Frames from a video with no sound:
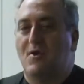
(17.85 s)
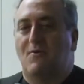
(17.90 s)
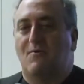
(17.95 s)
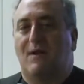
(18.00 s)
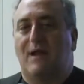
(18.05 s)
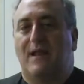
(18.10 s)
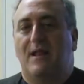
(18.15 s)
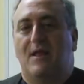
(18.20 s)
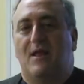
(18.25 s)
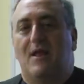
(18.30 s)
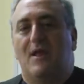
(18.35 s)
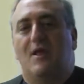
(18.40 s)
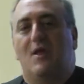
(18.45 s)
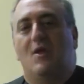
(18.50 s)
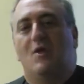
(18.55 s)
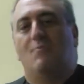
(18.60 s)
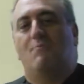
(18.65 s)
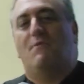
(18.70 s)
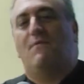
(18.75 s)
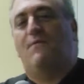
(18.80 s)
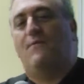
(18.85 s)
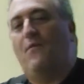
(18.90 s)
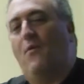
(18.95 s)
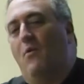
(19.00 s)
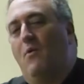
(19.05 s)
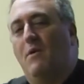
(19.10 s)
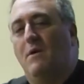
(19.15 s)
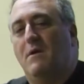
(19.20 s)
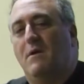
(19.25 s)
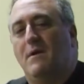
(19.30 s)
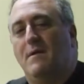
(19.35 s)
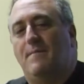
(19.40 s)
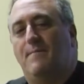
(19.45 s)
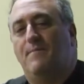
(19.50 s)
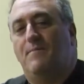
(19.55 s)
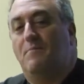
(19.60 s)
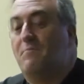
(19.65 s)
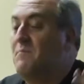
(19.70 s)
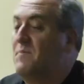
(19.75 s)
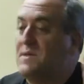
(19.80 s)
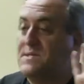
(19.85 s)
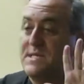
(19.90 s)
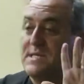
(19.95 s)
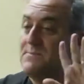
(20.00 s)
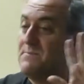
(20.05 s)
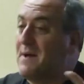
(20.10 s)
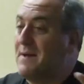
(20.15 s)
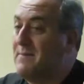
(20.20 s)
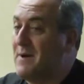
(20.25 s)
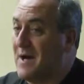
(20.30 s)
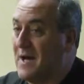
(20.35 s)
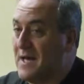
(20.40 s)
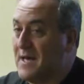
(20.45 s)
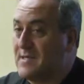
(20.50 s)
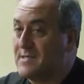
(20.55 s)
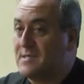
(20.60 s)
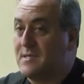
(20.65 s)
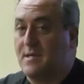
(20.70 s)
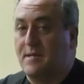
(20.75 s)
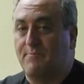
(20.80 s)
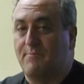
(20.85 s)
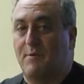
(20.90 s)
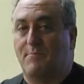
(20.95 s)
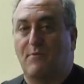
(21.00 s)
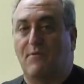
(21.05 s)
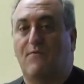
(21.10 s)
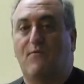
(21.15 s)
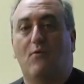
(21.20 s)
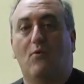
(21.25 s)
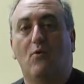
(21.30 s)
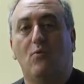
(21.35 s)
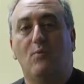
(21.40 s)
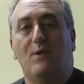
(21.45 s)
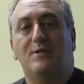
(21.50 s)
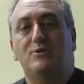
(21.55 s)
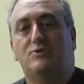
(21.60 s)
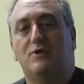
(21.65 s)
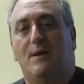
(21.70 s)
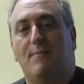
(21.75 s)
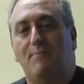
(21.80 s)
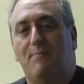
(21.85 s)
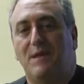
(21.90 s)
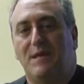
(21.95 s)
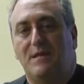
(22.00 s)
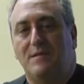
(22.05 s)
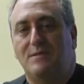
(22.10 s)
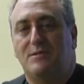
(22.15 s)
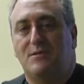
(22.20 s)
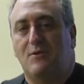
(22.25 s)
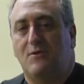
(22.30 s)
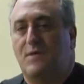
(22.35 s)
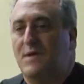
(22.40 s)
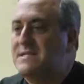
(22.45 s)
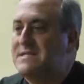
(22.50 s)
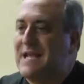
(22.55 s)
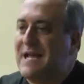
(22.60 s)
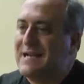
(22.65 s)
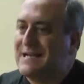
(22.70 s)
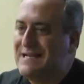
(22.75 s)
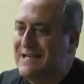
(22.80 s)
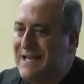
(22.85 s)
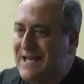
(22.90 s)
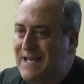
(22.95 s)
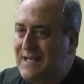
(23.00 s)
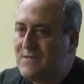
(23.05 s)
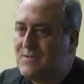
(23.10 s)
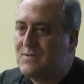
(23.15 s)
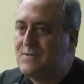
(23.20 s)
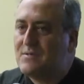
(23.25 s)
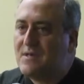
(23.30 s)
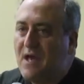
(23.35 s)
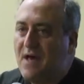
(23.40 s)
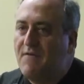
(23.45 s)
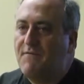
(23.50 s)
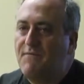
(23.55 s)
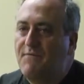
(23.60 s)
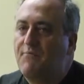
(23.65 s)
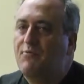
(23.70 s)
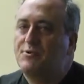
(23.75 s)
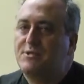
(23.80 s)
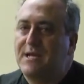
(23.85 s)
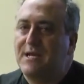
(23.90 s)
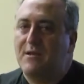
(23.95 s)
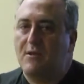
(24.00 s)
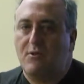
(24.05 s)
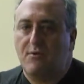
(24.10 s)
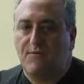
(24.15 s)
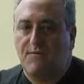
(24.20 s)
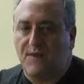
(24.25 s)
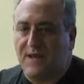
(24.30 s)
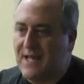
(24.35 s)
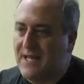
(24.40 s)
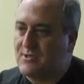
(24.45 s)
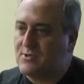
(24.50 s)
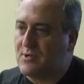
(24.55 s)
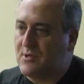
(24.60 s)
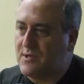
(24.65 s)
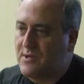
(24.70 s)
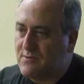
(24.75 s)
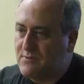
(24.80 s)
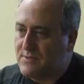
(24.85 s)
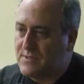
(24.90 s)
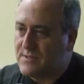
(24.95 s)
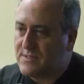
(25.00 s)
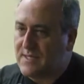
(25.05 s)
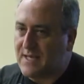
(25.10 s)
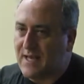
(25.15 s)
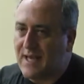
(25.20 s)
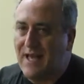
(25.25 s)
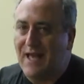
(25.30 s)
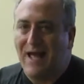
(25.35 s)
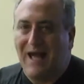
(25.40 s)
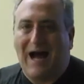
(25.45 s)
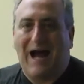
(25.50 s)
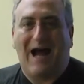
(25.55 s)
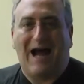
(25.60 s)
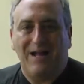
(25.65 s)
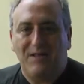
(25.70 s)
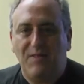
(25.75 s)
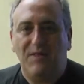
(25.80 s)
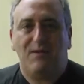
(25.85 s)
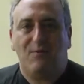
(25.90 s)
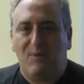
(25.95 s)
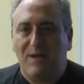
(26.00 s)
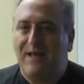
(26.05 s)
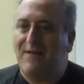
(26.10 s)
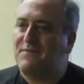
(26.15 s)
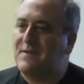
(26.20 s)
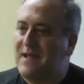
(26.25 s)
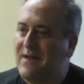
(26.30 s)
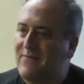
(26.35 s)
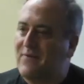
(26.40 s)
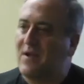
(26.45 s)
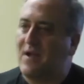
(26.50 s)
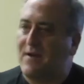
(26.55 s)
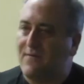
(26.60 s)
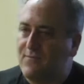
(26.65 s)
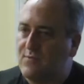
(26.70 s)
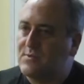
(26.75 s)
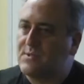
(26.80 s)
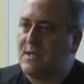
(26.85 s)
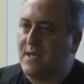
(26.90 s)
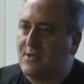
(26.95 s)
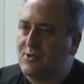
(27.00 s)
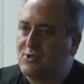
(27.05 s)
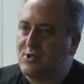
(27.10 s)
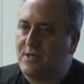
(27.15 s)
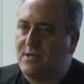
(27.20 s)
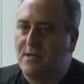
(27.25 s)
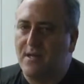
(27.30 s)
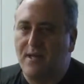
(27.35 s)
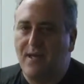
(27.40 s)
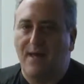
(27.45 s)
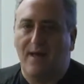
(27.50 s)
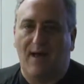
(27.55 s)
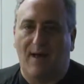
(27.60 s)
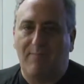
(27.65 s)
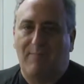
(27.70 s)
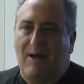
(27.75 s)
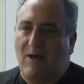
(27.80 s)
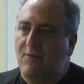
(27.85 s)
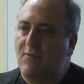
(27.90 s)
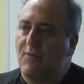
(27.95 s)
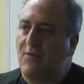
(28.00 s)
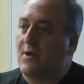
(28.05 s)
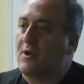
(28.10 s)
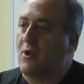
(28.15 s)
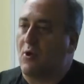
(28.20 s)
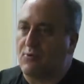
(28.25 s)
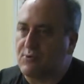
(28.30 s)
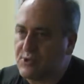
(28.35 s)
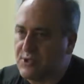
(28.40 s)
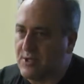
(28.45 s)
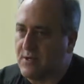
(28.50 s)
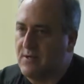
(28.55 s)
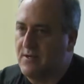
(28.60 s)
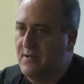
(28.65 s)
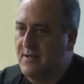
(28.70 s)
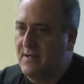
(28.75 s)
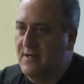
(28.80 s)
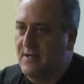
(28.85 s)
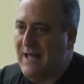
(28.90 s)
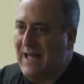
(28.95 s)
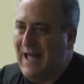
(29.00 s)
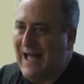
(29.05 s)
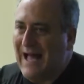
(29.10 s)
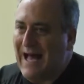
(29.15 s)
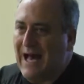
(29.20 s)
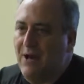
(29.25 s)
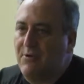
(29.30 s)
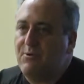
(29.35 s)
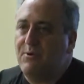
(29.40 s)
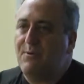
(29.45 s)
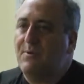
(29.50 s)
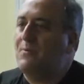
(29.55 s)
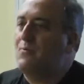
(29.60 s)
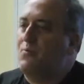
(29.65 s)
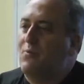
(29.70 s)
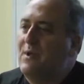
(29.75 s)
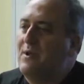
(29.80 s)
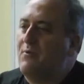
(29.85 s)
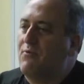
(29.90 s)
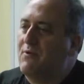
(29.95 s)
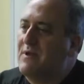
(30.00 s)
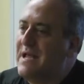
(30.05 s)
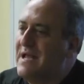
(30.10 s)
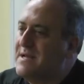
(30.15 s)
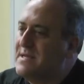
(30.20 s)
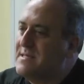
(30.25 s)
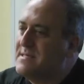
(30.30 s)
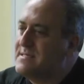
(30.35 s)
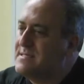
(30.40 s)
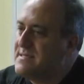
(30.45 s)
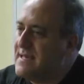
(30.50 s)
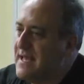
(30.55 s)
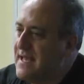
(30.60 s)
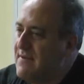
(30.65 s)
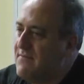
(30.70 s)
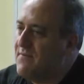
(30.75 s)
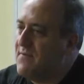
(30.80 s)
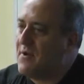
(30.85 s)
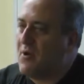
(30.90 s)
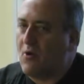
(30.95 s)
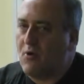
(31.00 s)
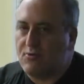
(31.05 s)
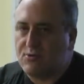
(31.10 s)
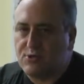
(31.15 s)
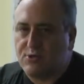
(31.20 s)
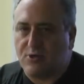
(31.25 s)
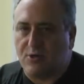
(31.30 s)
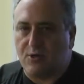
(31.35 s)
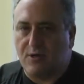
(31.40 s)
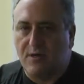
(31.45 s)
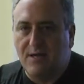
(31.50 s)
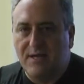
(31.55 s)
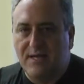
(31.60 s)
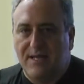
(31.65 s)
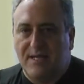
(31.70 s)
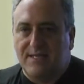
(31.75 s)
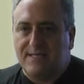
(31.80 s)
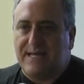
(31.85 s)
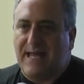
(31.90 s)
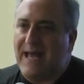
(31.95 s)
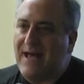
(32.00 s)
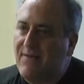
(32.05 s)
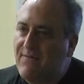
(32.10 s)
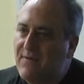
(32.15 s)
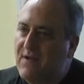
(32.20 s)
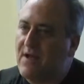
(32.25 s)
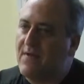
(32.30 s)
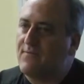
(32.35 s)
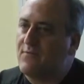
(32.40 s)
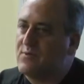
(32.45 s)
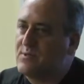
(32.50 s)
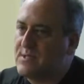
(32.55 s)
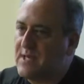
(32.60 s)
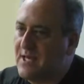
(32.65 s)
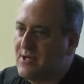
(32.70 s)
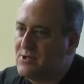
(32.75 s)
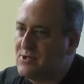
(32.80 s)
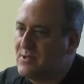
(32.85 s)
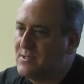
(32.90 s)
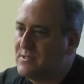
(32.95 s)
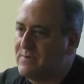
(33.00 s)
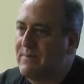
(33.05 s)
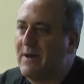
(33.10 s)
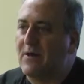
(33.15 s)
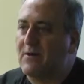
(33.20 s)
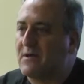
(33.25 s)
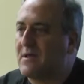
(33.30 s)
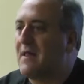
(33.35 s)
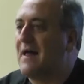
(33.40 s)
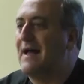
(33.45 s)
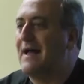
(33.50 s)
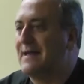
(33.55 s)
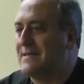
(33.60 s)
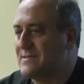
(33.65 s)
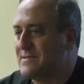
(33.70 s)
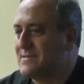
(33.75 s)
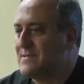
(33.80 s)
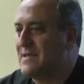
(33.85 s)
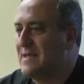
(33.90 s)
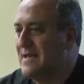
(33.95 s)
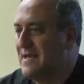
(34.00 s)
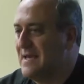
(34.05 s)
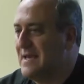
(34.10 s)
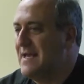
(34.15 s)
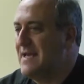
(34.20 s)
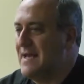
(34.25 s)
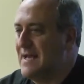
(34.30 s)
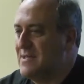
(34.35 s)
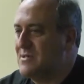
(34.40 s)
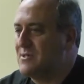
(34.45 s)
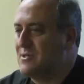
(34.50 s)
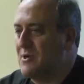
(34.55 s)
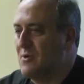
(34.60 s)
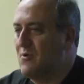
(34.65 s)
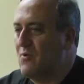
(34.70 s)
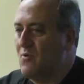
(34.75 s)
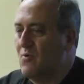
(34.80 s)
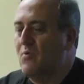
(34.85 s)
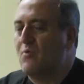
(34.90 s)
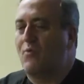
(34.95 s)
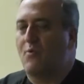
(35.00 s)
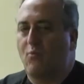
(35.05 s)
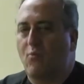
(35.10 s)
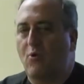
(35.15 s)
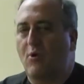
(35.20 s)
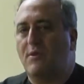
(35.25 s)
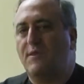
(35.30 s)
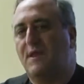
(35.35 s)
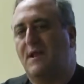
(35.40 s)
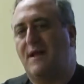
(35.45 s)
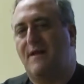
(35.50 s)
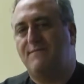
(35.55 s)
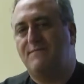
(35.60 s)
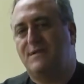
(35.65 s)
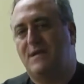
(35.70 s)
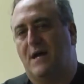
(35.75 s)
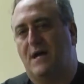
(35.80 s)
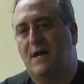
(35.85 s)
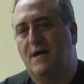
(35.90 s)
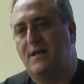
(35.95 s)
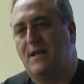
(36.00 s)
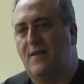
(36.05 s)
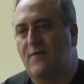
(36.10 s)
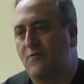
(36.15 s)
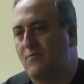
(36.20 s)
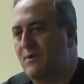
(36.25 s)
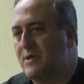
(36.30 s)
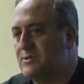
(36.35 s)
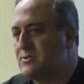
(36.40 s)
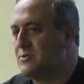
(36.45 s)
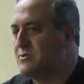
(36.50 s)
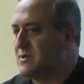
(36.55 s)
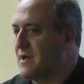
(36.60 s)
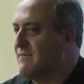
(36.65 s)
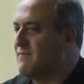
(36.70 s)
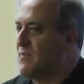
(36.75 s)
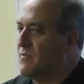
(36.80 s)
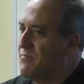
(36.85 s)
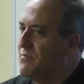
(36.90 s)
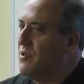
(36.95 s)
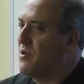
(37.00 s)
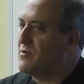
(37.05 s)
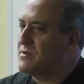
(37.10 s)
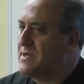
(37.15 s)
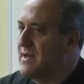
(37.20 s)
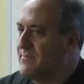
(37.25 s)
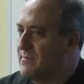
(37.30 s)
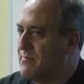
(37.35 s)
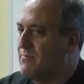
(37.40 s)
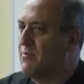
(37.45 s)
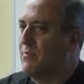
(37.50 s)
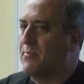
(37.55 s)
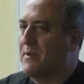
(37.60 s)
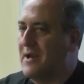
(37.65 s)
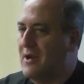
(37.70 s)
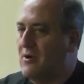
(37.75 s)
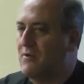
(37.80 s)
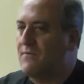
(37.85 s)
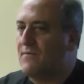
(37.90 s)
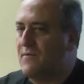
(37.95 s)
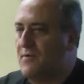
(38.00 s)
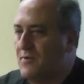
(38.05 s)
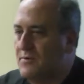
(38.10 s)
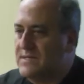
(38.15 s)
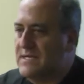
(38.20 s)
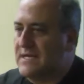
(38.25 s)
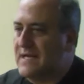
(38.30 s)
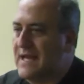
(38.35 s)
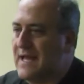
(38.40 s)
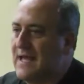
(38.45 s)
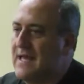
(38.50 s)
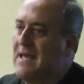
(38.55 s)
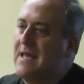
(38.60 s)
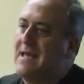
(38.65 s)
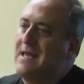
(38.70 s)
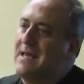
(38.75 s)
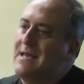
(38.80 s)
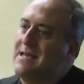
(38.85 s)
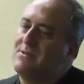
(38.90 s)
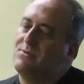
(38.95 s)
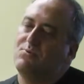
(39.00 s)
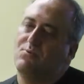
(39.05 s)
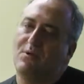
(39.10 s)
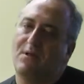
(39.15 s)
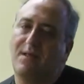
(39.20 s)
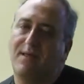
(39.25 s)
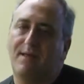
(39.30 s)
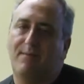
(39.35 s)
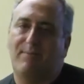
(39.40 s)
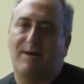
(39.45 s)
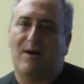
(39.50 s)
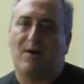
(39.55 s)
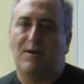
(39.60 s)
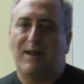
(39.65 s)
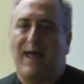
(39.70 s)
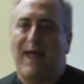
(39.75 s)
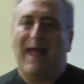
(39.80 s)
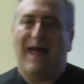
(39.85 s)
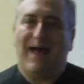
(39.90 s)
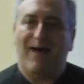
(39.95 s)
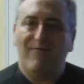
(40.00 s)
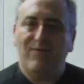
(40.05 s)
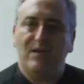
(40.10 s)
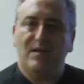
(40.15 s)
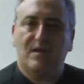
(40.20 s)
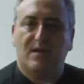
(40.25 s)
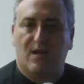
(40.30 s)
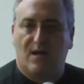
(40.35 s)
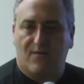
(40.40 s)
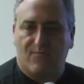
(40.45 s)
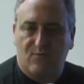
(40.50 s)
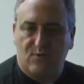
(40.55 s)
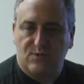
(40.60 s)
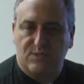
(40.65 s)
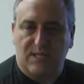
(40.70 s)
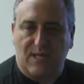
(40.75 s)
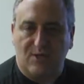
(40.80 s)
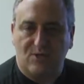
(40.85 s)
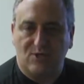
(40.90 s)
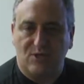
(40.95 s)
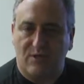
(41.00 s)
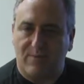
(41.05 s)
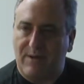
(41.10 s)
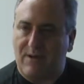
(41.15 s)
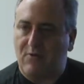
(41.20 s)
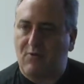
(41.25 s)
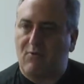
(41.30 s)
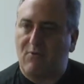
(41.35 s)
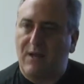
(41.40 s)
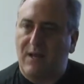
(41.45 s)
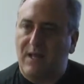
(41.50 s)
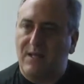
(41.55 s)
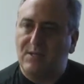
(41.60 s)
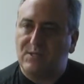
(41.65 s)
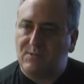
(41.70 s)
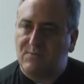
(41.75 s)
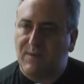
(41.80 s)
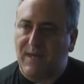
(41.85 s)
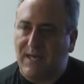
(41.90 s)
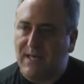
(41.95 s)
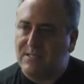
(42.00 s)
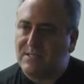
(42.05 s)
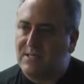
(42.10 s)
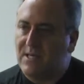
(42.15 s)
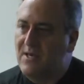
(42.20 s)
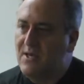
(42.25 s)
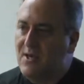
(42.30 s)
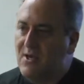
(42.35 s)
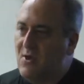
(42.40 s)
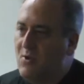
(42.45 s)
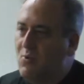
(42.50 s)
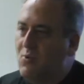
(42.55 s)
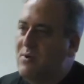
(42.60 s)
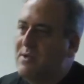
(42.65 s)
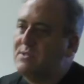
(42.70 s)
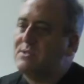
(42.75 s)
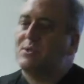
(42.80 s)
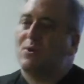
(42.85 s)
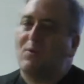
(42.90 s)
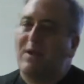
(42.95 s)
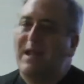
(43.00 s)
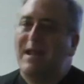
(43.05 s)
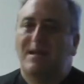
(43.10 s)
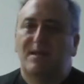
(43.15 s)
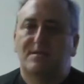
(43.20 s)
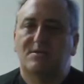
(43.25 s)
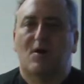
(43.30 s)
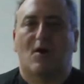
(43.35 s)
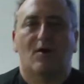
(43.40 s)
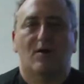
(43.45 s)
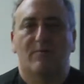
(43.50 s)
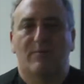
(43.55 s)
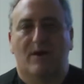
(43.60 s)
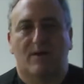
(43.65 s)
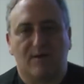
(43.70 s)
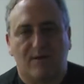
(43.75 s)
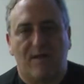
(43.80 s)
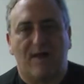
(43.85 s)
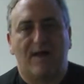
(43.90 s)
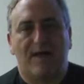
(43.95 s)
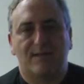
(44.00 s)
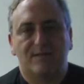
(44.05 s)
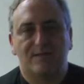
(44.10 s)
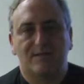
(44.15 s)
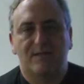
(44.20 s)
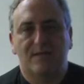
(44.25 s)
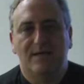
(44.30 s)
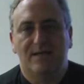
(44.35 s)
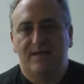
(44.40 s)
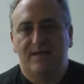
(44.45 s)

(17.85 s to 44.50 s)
right? Before, this is my bias, but before we jump into the techniques of particular financial literacy, I think we have to have a conversation about the culture how do we create a safe culture to have conversations about class? And so the work that I've done and the research I've looked up and prepared for you today is really about having a conversation about creating a space where it's okay to talk about class.